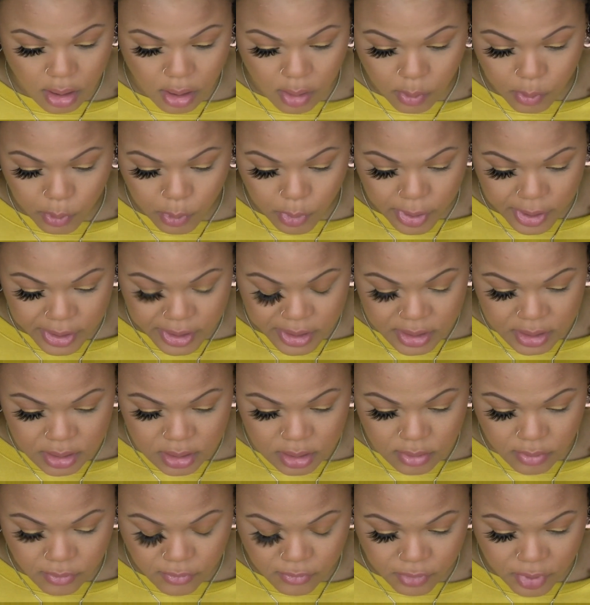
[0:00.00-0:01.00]
awarded
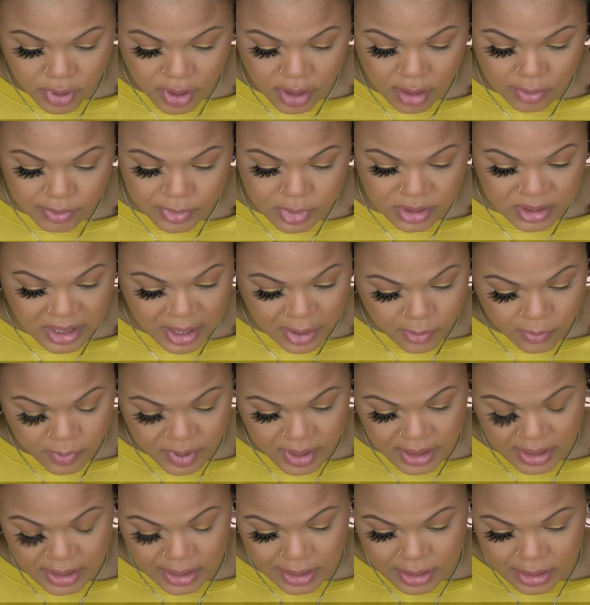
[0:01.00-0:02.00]
freedoms that
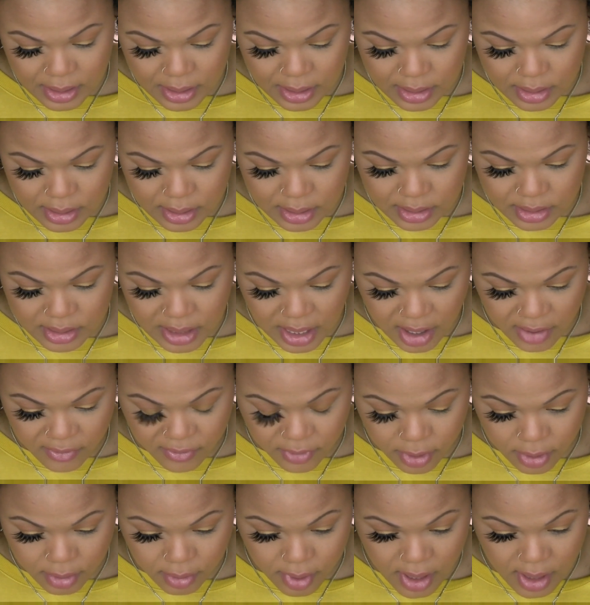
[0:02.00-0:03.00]
we take
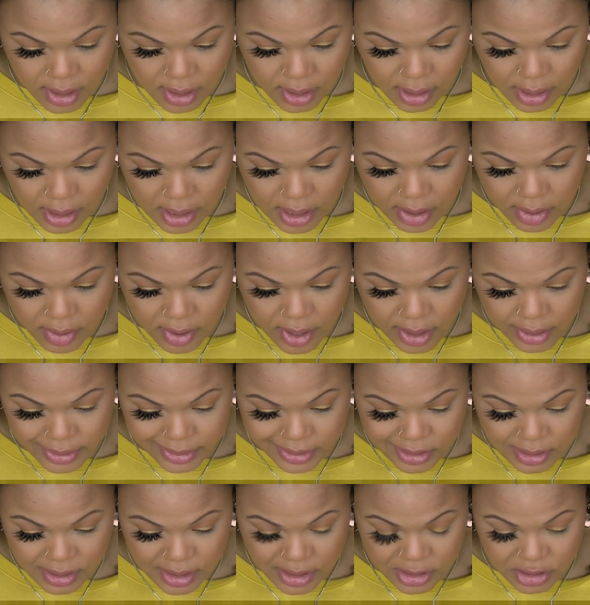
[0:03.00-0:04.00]
for granted here in
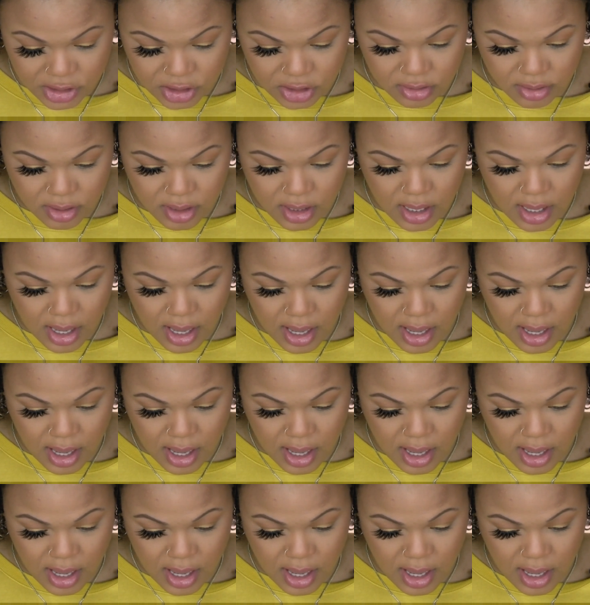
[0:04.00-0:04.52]
this country,